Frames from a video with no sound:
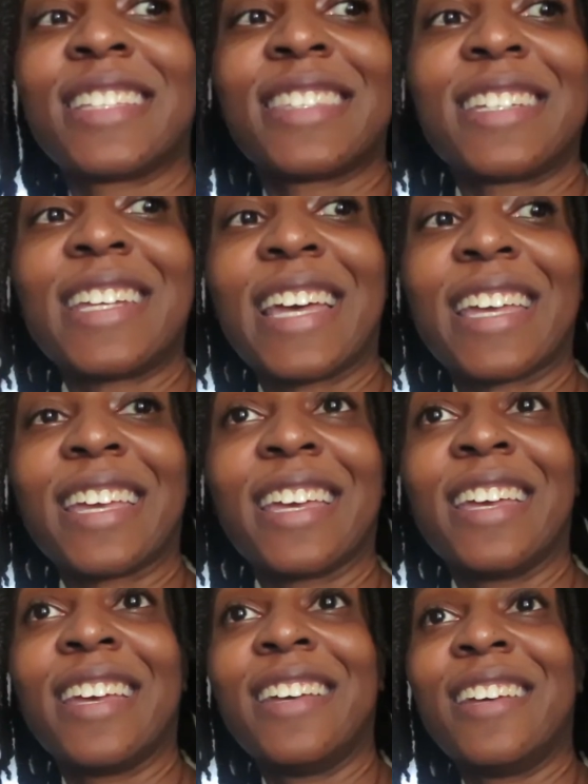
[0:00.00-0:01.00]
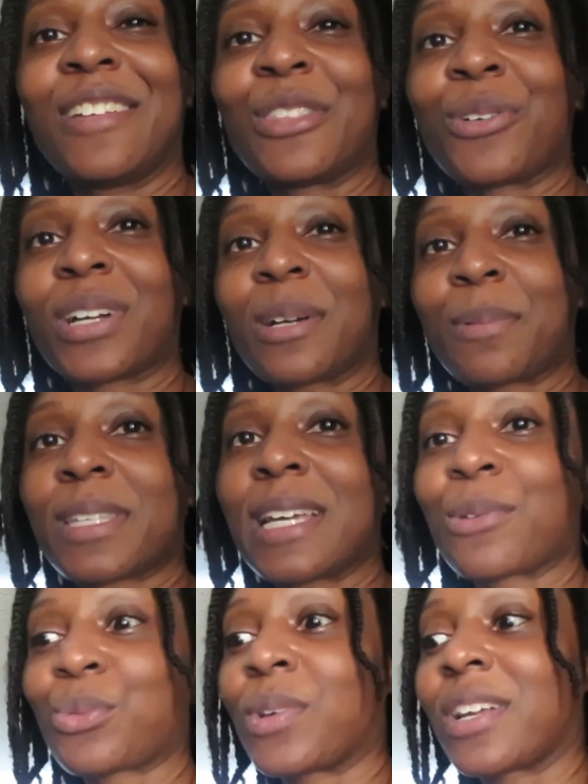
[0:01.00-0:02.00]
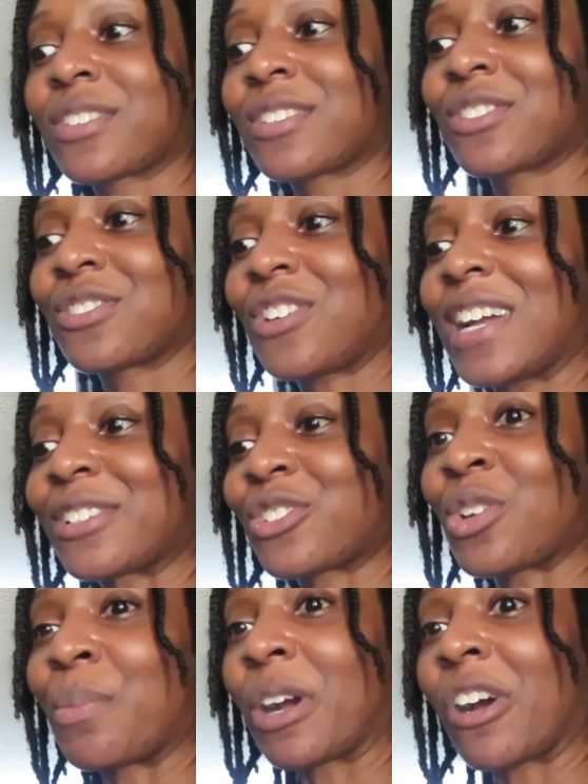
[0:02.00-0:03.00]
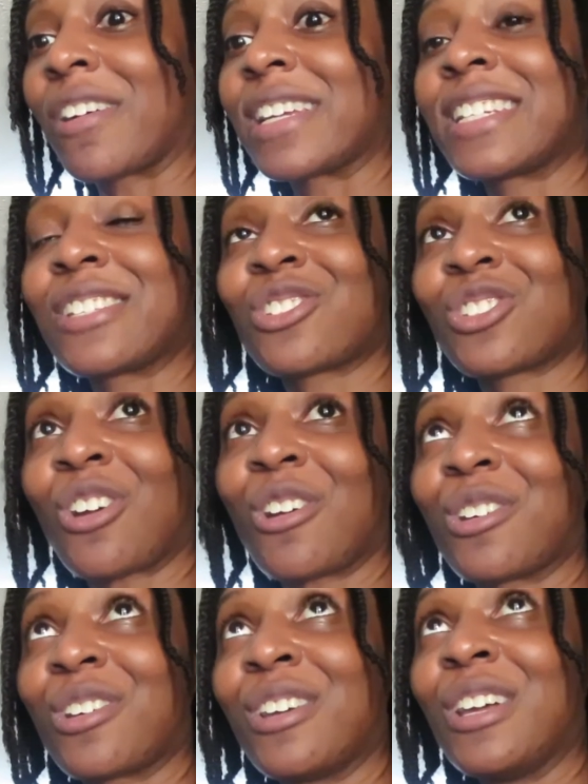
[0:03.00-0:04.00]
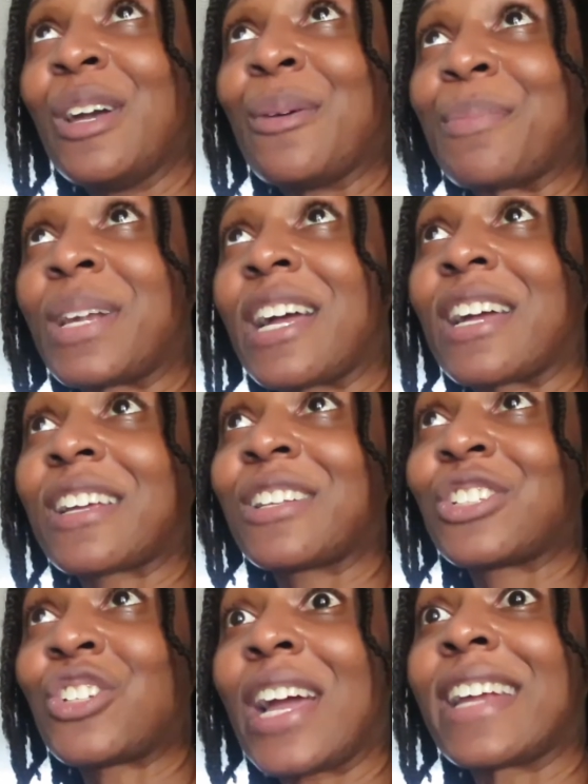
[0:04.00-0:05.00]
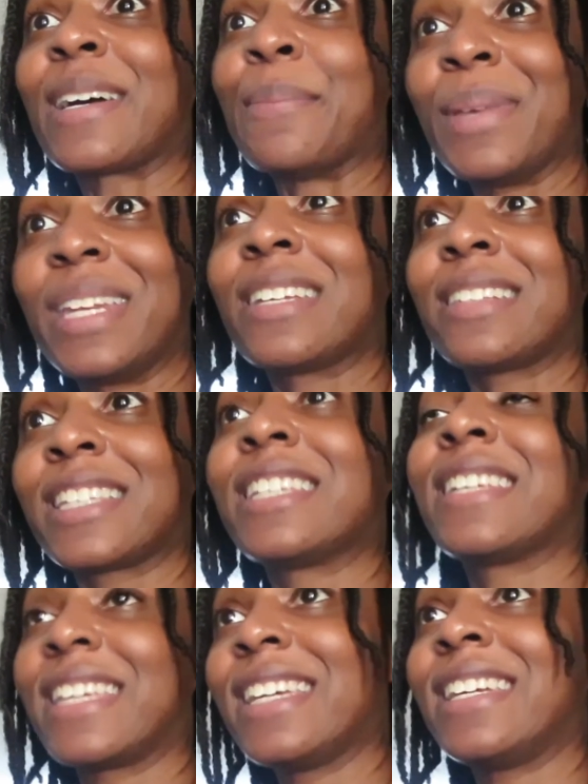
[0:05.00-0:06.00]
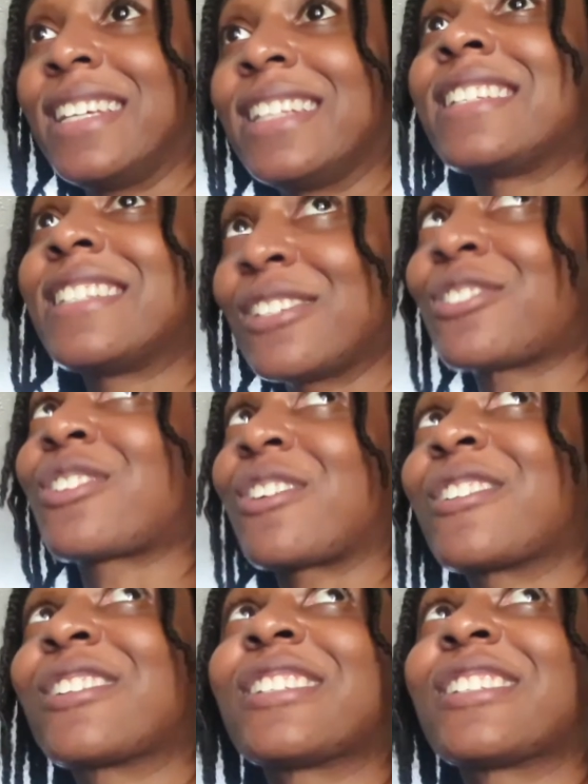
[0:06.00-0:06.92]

today, there were a couple times when I tried to start my car, it didn't start, but I tried immediately again and it did start.